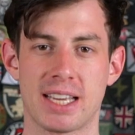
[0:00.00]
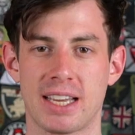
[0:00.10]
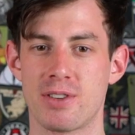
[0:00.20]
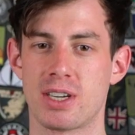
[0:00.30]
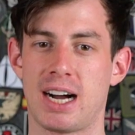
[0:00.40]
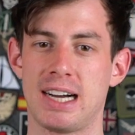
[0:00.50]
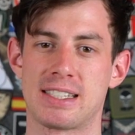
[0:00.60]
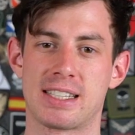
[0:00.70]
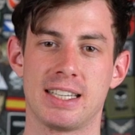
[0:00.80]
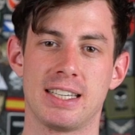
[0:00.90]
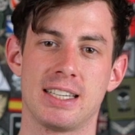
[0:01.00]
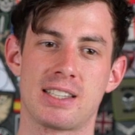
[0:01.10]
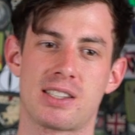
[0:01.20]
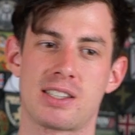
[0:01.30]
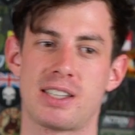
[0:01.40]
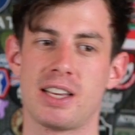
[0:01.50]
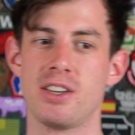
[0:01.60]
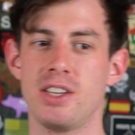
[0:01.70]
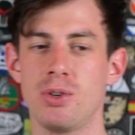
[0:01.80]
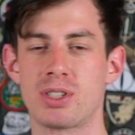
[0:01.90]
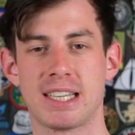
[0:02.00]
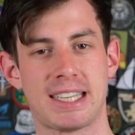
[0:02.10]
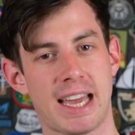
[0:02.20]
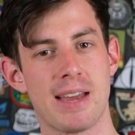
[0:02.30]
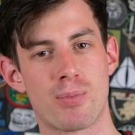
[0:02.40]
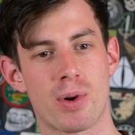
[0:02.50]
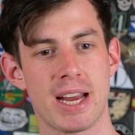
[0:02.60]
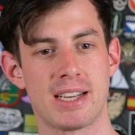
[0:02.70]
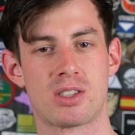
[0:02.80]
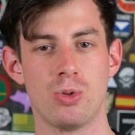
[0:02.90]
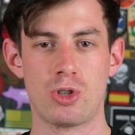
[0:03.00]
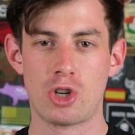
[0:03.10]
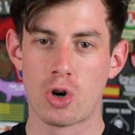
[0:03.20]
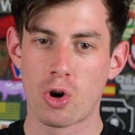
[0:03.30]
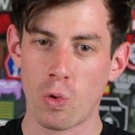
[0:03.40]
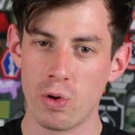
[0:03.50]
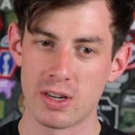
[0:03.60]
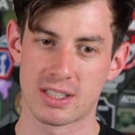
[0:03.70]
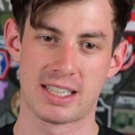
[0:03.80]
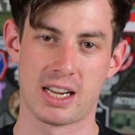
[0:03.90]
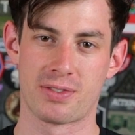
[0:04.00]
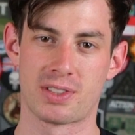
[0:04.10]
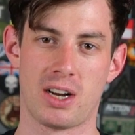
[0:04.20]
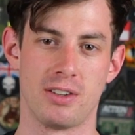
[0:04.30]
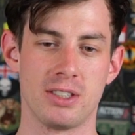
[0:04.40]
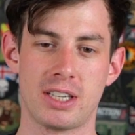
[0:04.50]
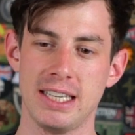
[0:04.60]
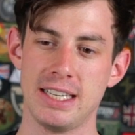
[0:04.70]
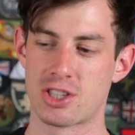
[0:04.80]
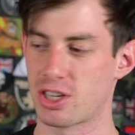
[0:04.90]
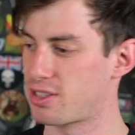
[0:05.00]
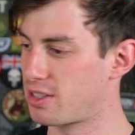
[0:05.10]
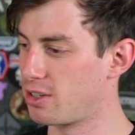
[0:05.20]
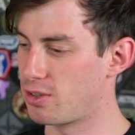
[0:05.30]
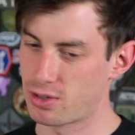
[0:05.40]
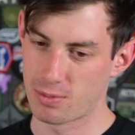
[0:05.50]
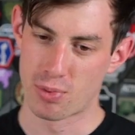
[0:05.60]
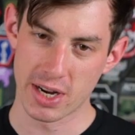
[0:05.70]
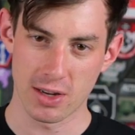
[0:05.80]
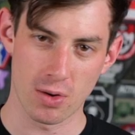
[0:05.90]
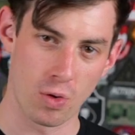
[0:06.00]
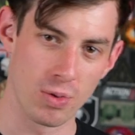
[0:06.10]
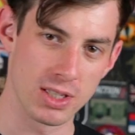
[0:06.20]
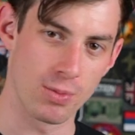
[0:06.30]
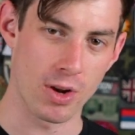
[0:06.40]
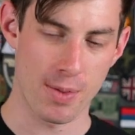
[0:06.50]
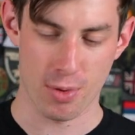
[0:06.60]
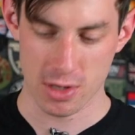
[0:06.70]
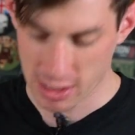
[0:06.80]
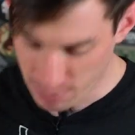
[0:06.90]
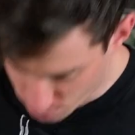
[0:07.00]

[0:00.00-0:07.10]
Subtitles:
I can give you guys is that you use the game breaks to cool yourself down. You can either just, bring always a water bottle,